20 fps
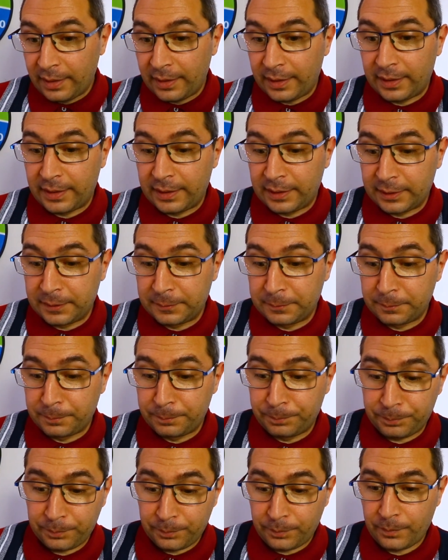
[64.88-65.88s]
I
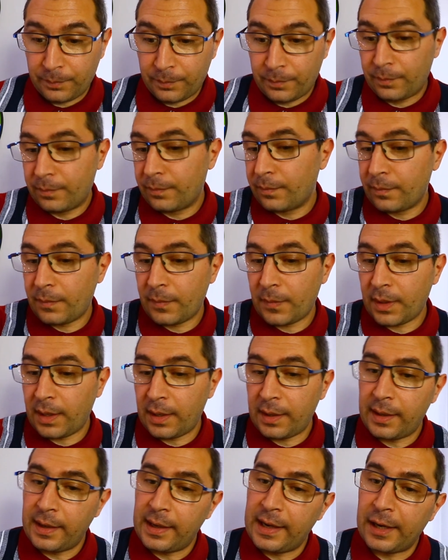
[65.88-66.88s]

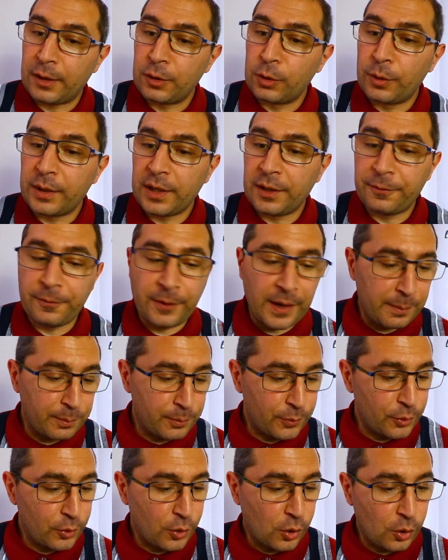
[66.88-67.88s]
don't know if
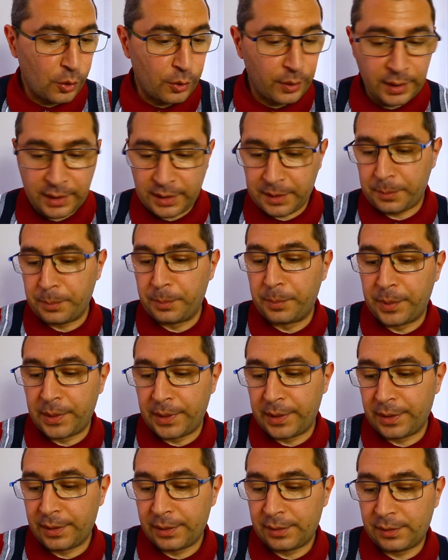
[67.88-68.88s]
I'm wrong,
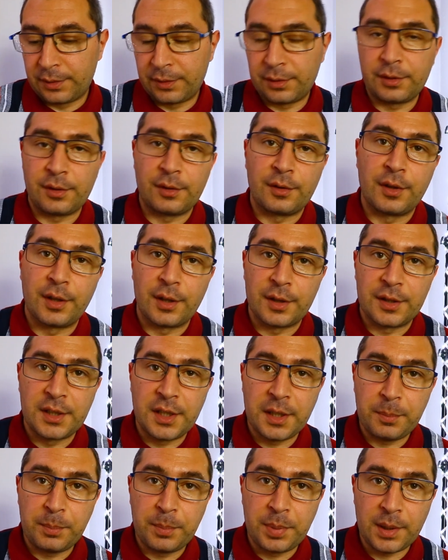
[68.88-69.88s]
but the
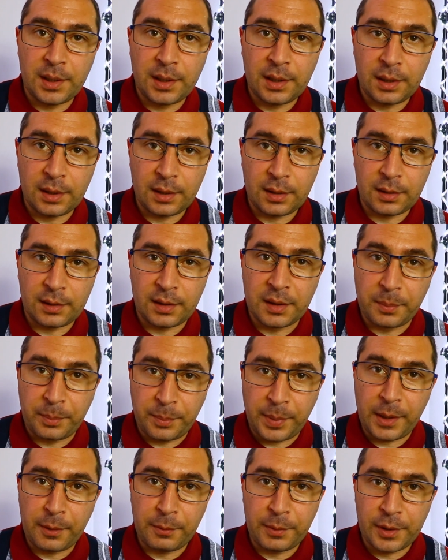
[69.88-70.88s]
dB, the
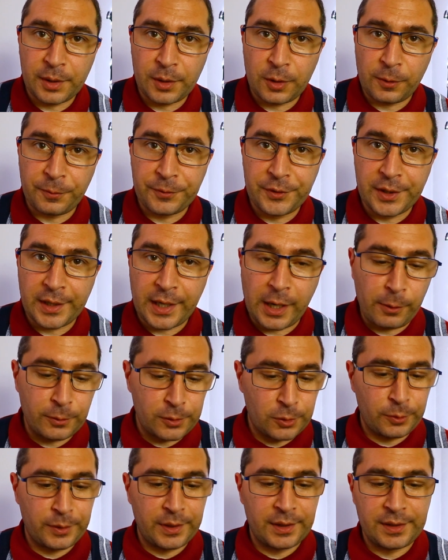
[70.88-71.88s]
power of the
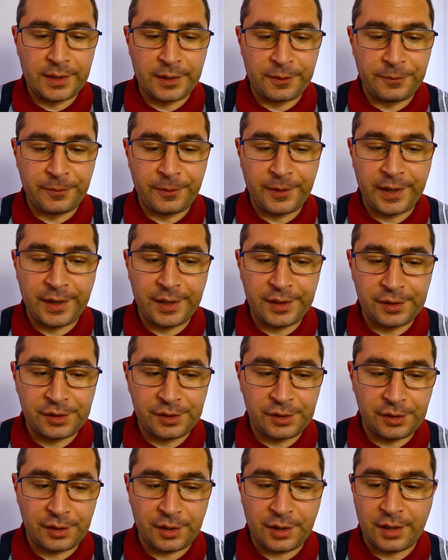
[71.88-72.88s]
audio
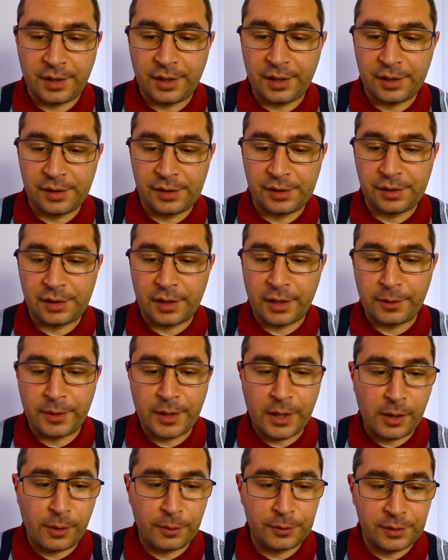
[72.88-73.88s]
interface is
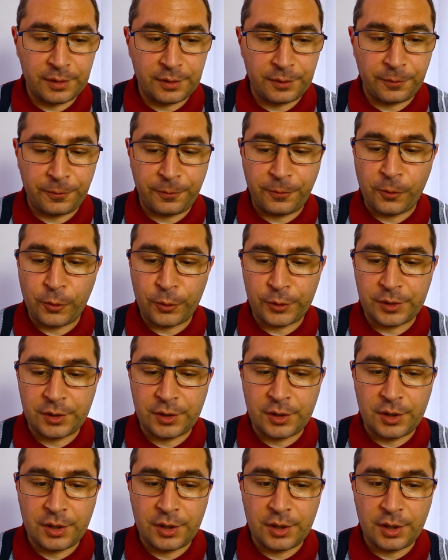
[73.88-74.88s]
around
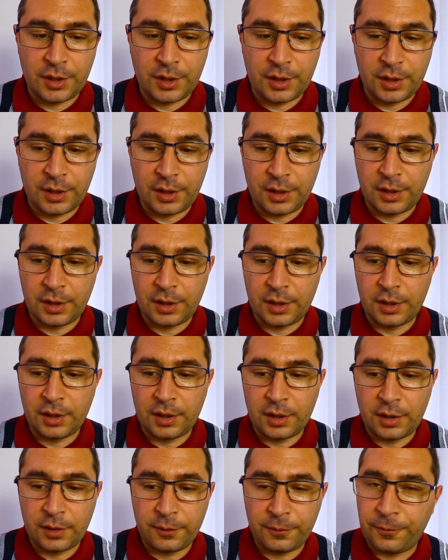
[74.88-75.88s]

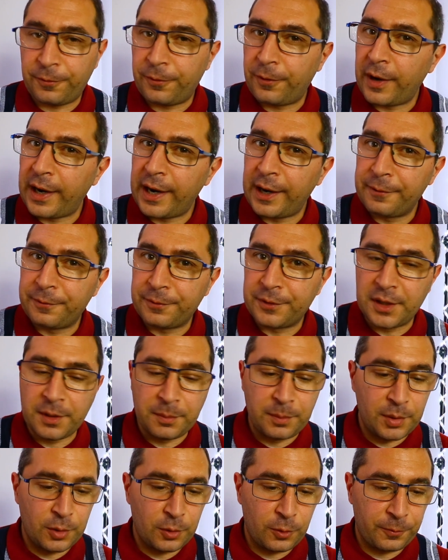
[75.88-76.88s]
45
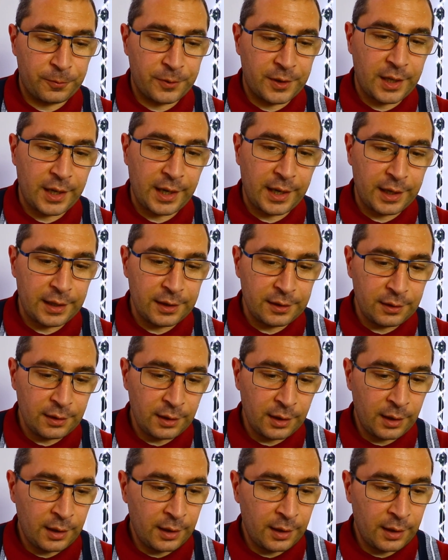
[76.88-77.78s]
dB of gain.